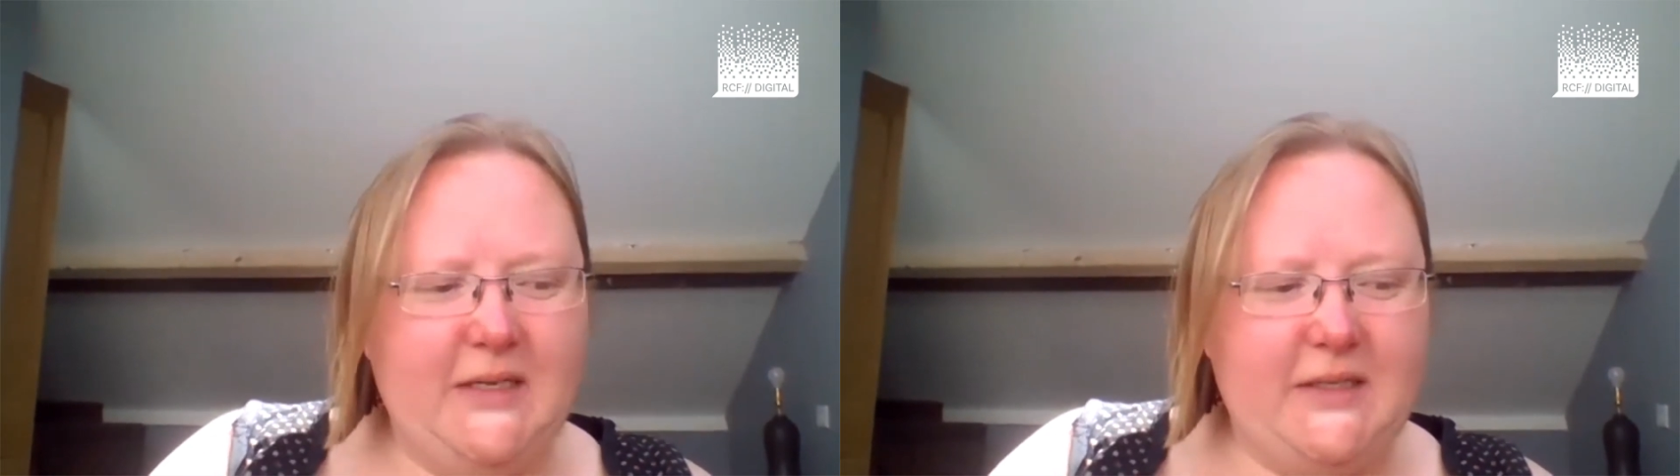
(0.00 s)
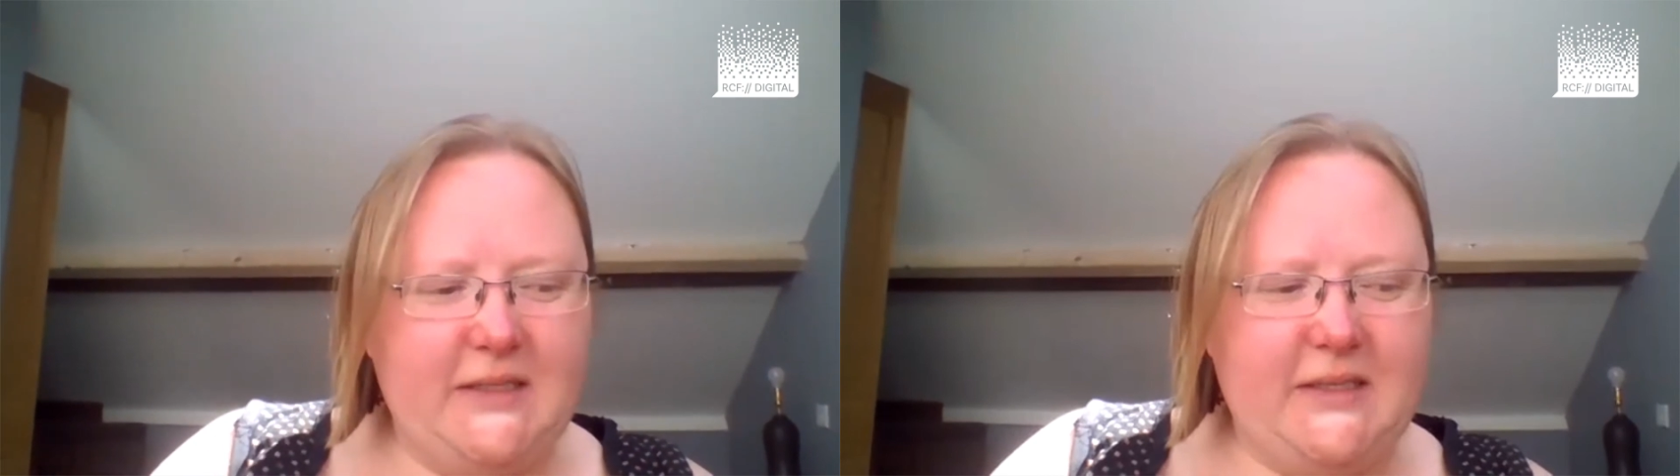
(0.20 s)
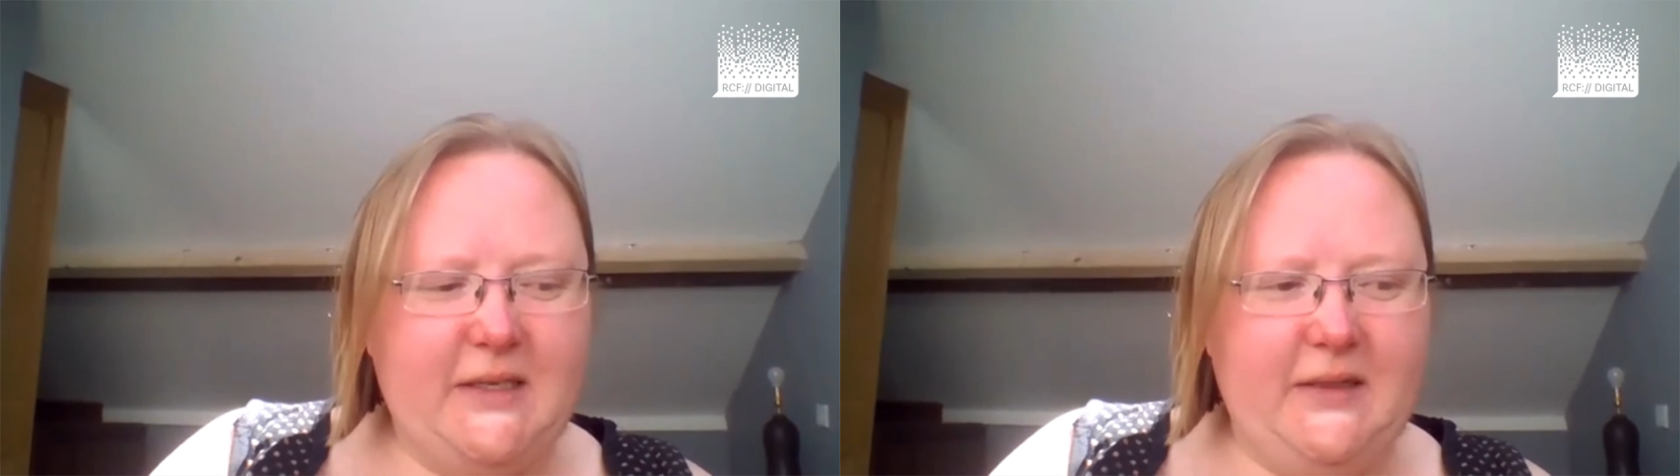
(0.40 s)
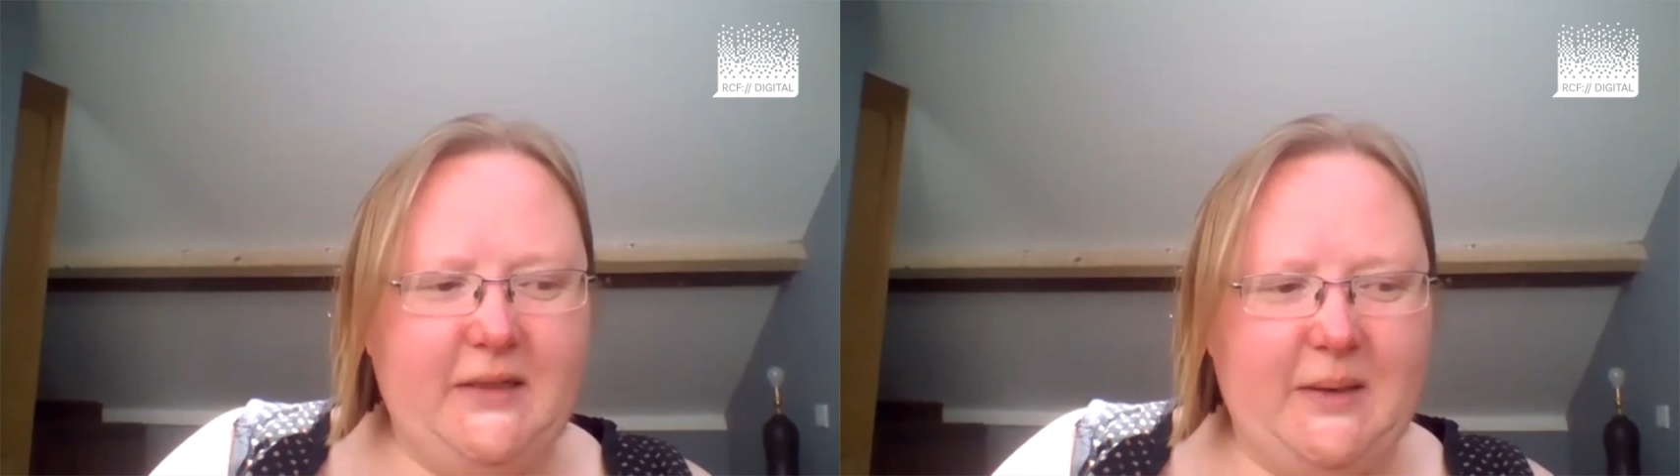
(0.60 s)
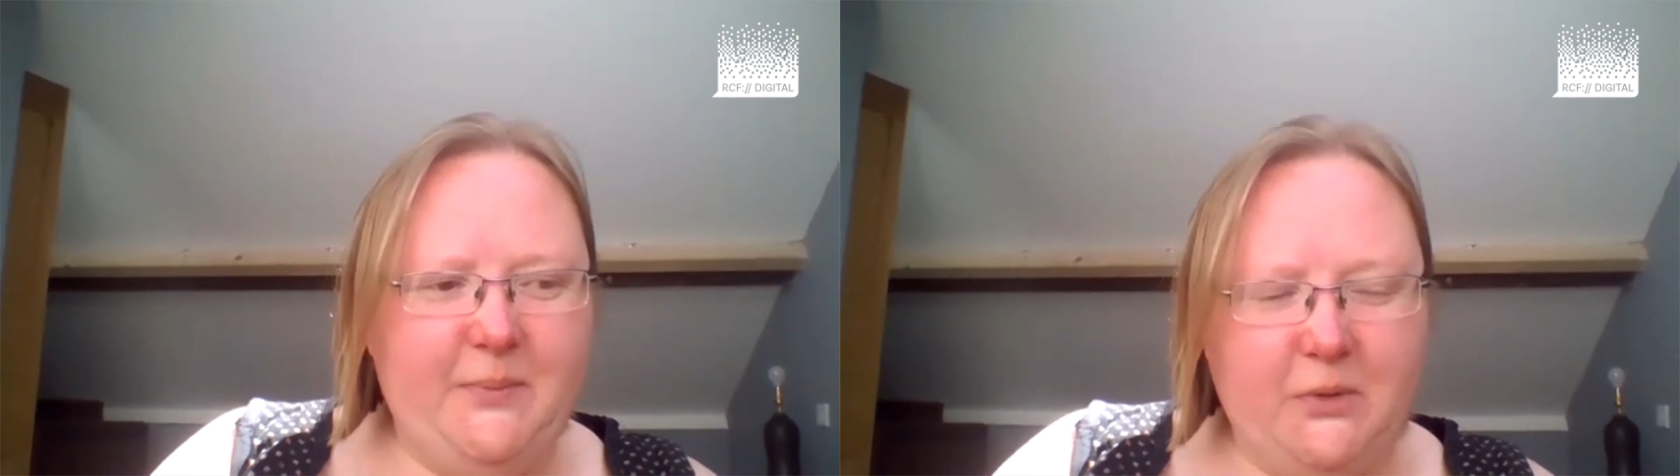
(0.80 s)
Just
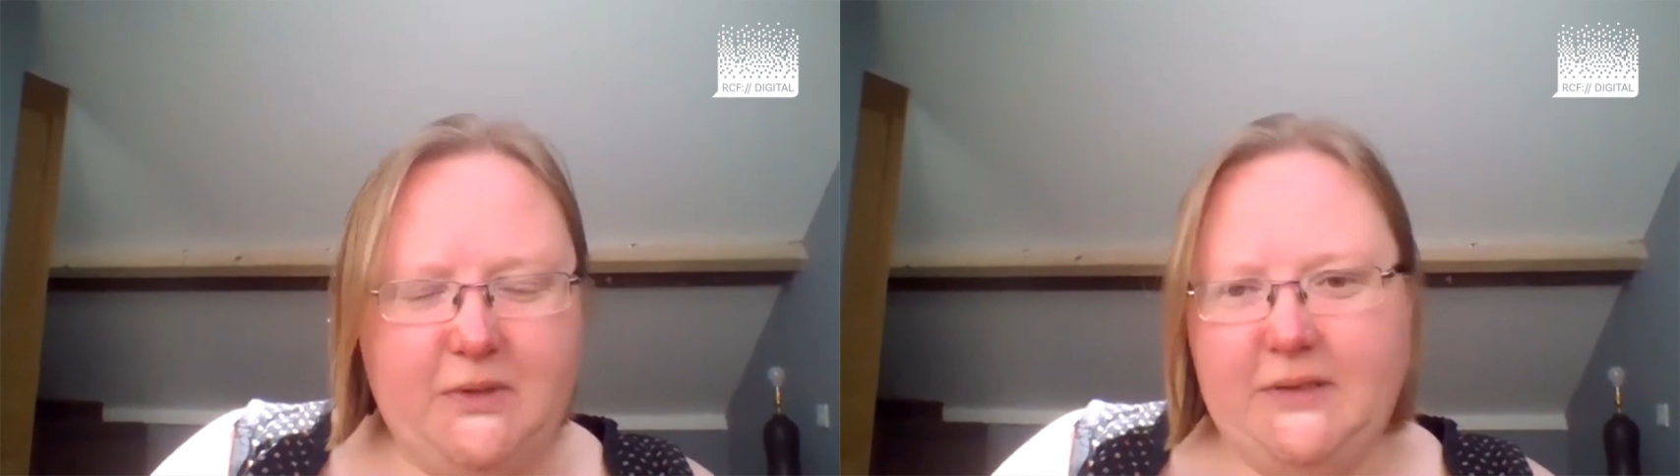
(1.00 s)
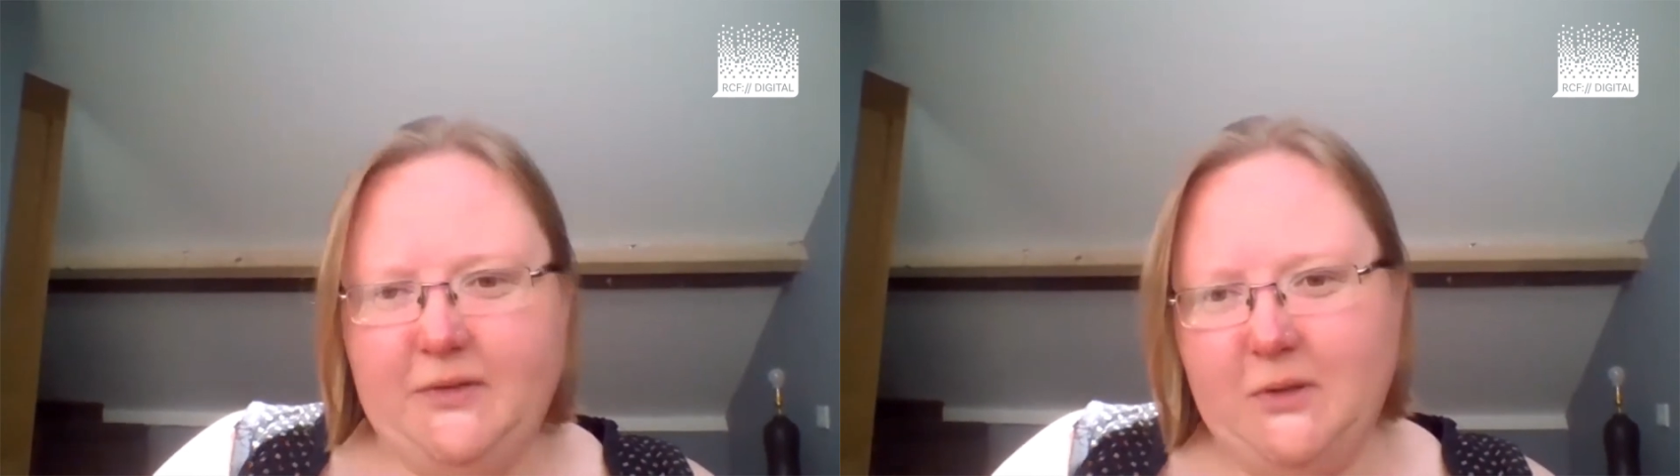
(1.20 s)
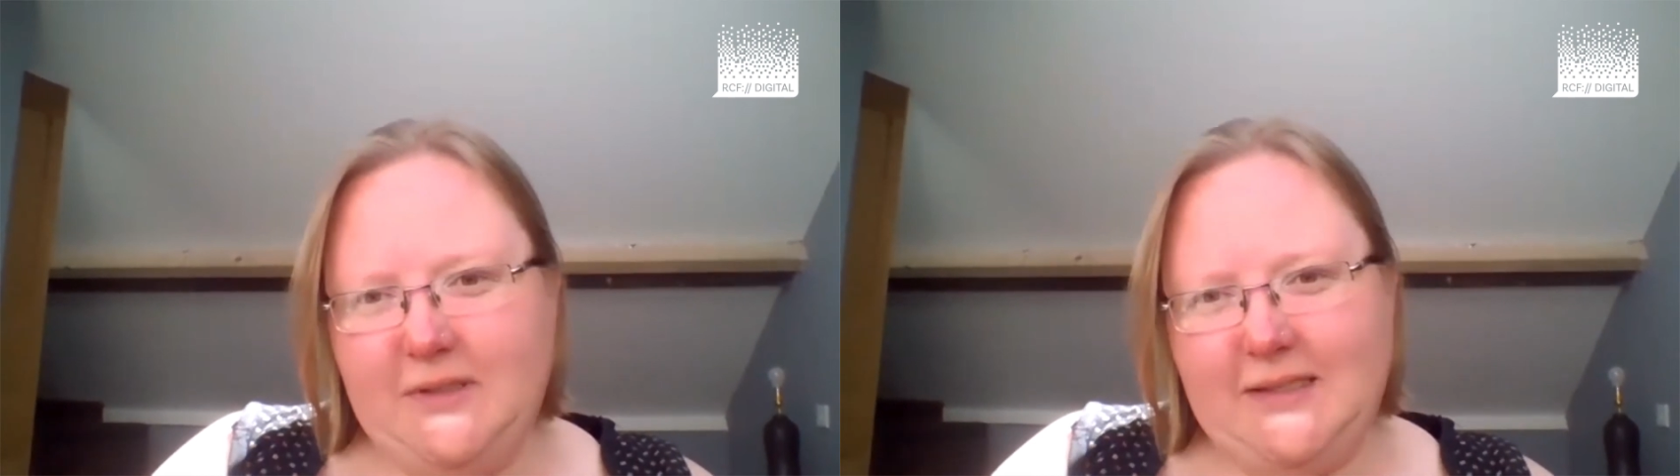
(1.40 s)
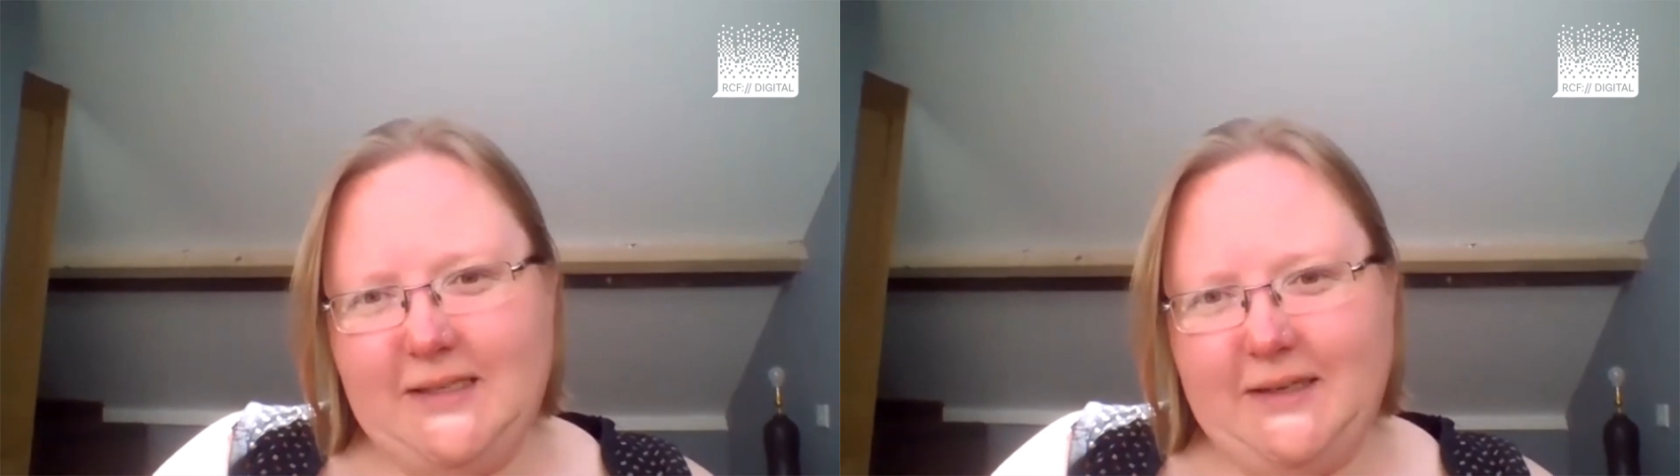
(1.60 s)
the importance of contacting